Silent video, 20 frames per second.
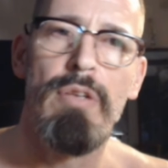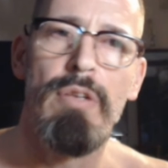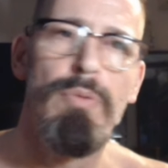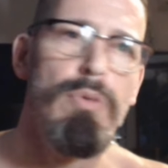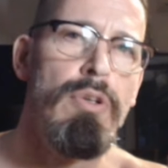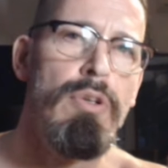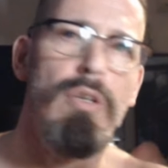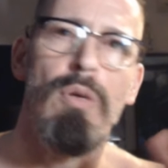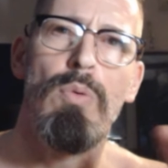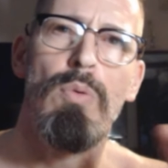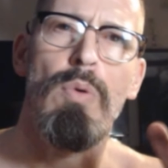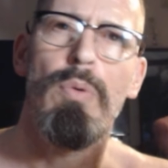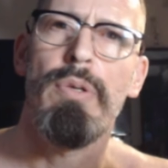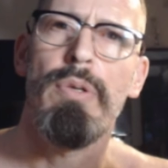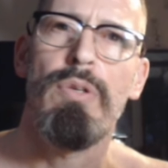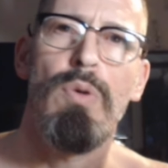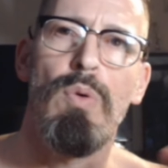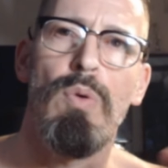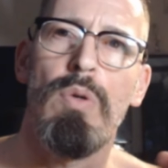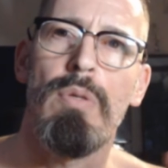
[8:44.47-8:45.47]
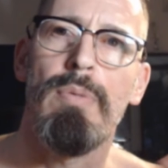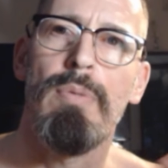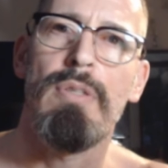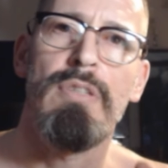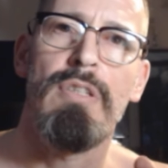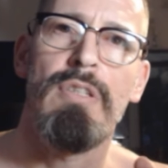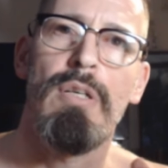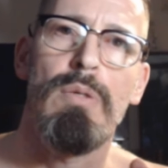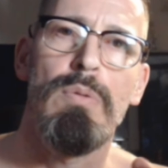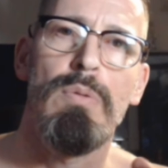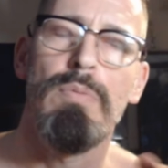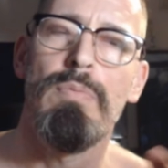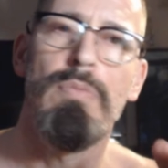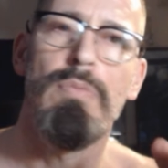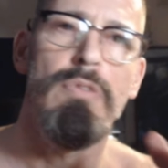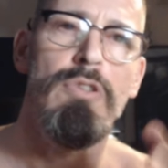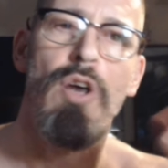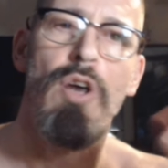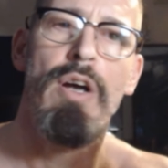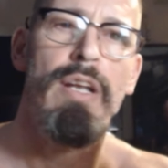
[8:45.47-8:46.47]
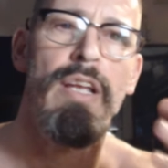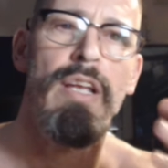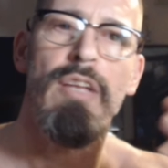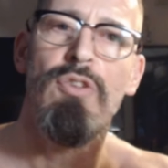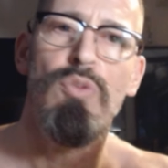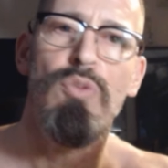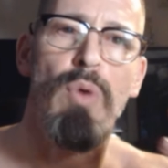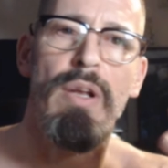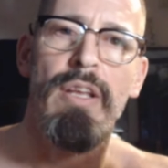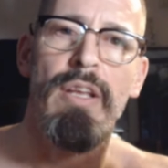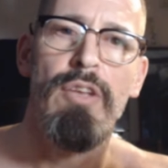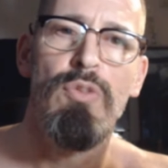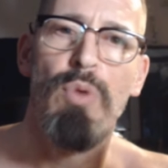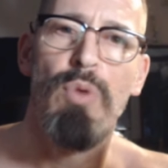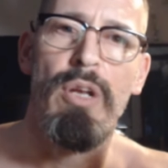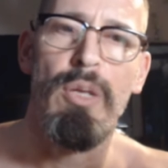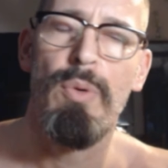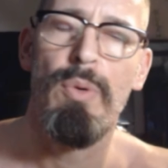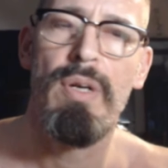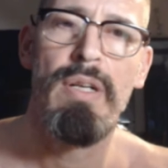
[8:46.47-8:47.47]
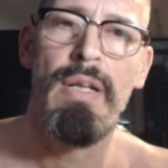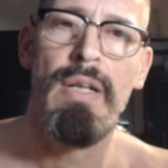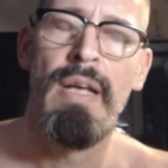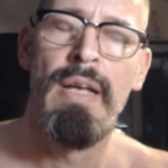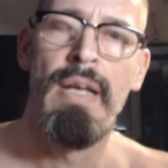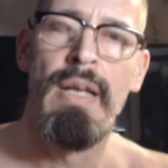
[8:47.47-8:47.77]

you know what we call them, I don't know, 19, 20, 21